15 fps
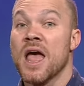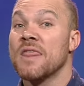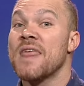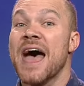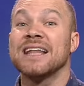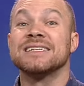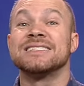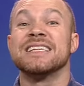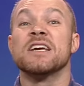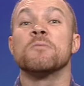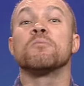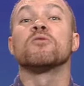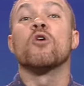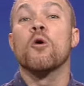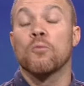That is the
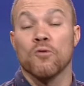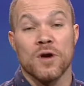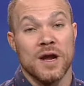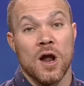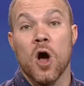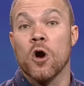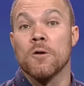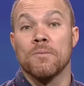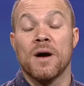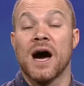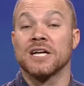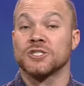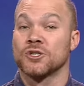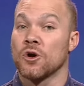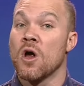appropriate heart
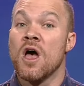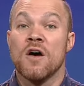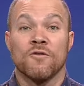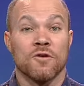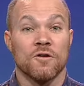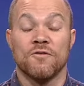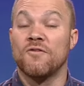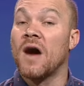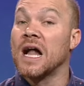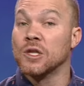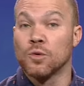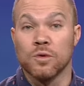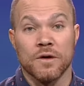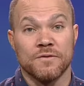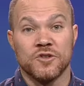posture for a
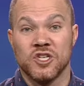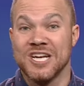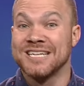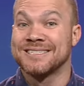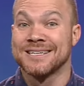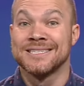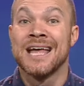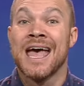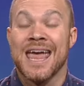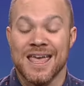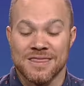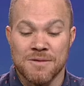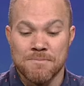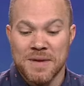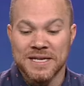follower of Jesus
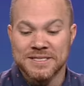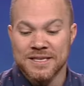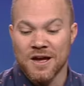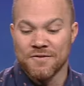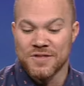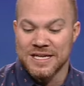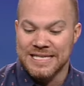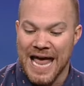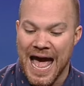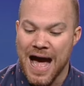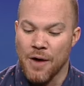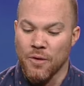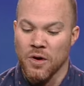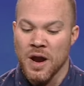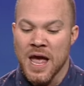in the midst of this
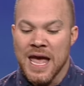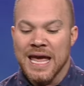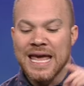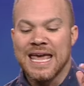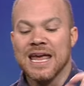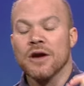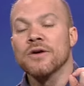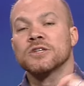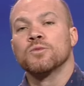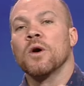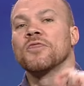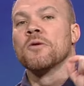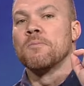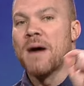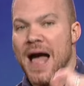hour. Here is
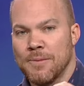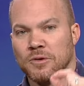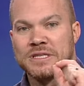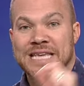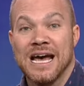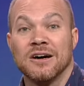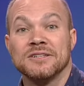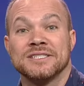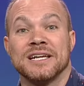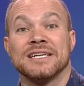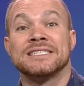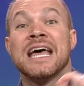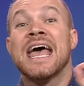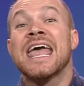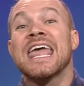what the Bible tells
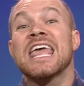us.